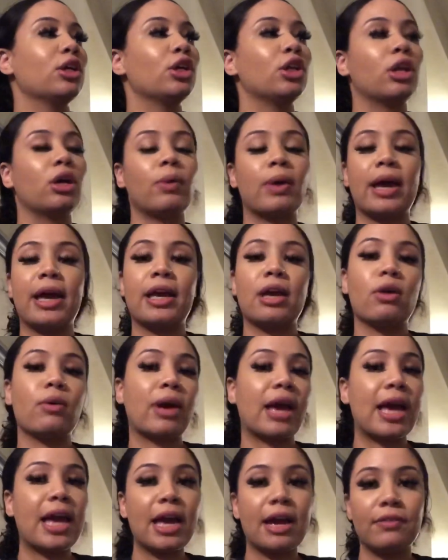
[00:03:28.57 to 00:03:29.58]

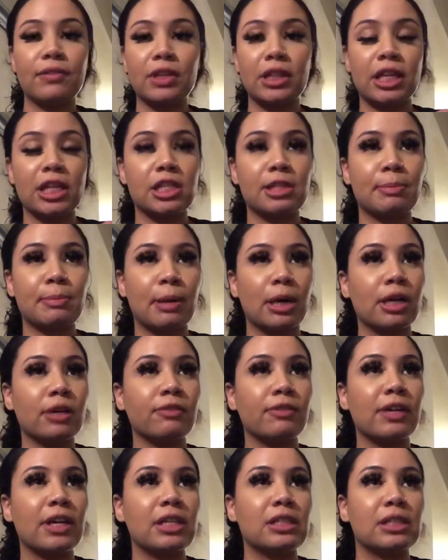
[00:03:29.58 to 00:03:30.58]
a-okay, everything's
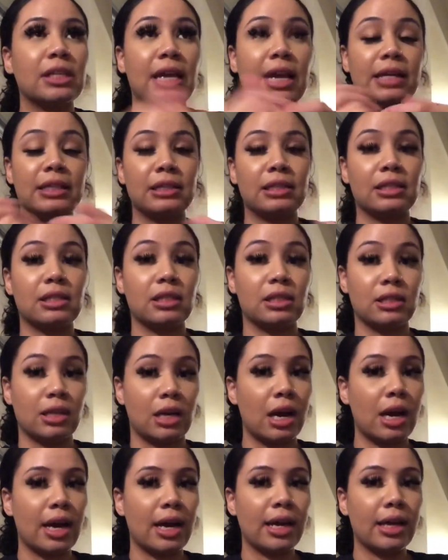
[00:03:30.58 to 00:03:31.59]
perfect, and it's
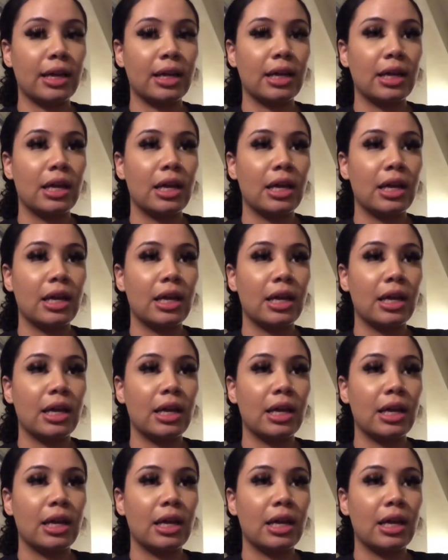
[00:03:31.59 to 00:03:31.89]
not.